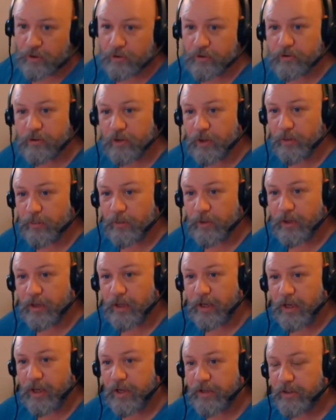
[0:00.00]

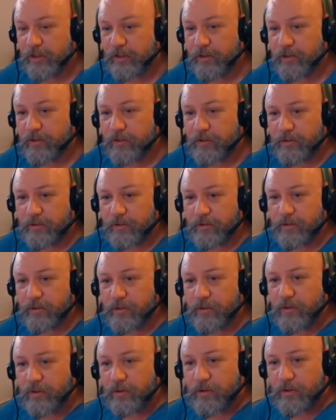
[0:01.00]
Communications
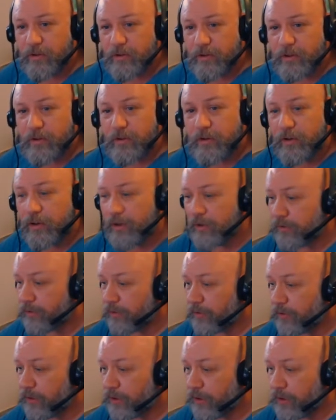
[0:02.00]
is on
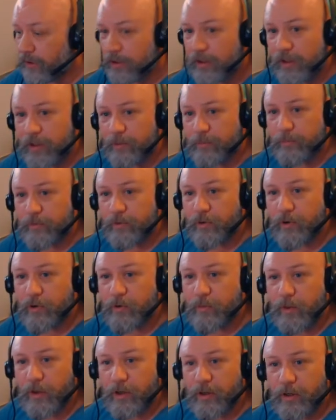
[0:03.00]
the um, stock
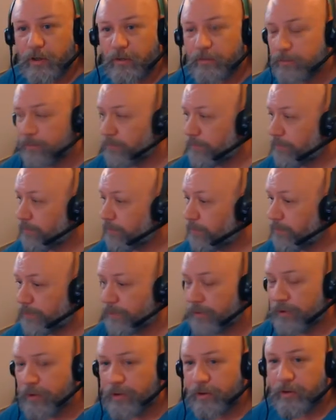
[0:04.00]
market,
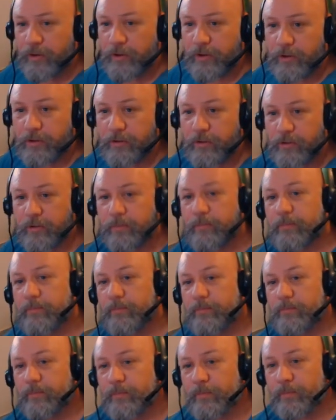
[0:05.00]
so there's a
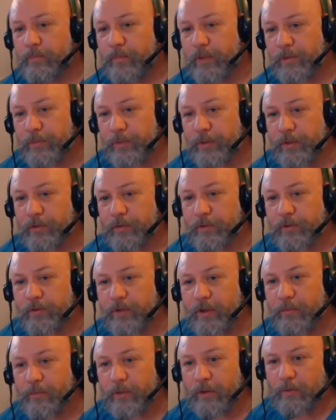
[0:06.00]
must be doing
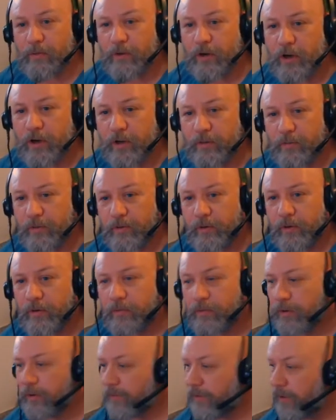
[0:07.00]
something right if the, if they
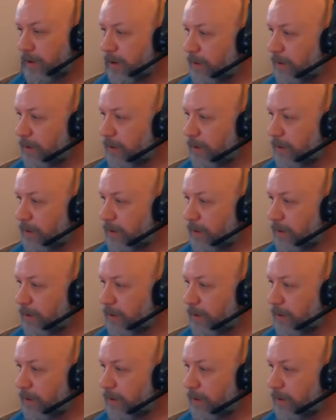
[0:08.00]
were able